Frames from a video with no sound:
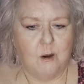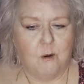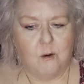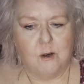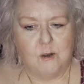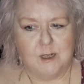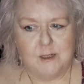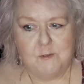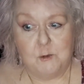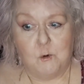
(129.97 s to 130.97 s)
Or
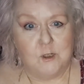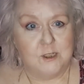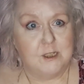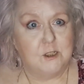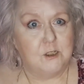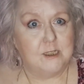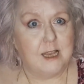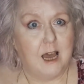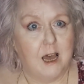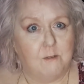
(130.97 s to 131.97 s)
if you want, you could
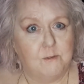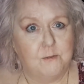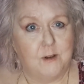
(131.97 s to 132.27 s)
have